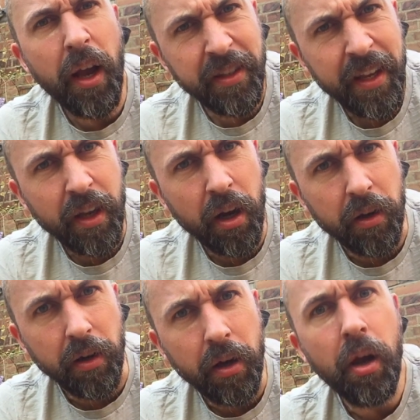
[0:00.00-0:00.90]
I say
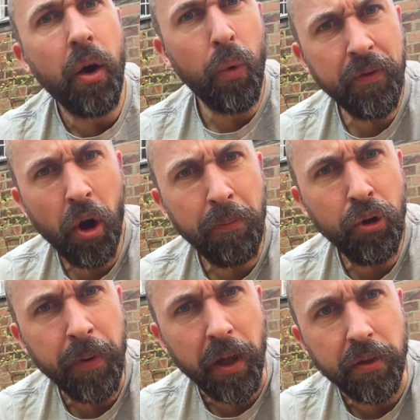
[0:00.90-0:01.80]
garden. We've got
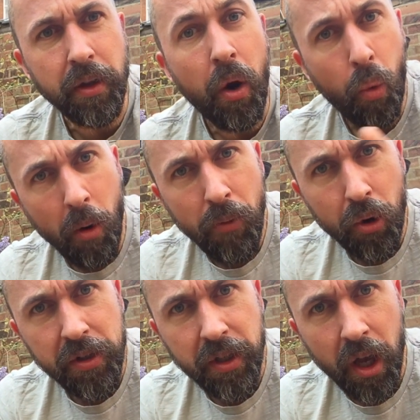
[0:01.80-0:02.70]
bluebells. What more
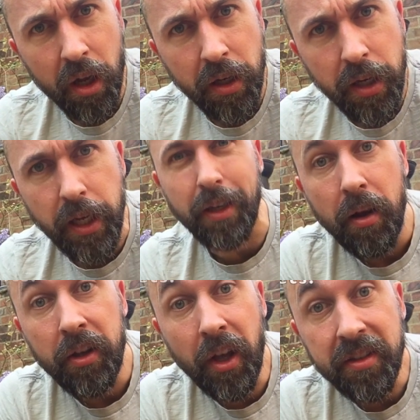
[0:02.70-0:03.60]
does a garden need?
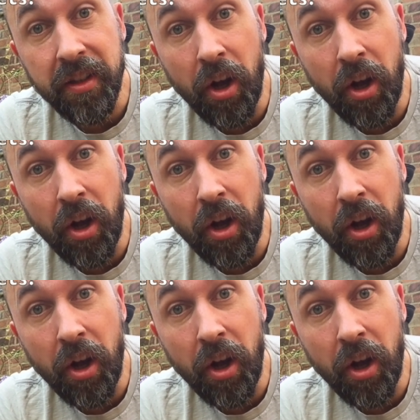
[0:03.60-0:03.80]
Gusset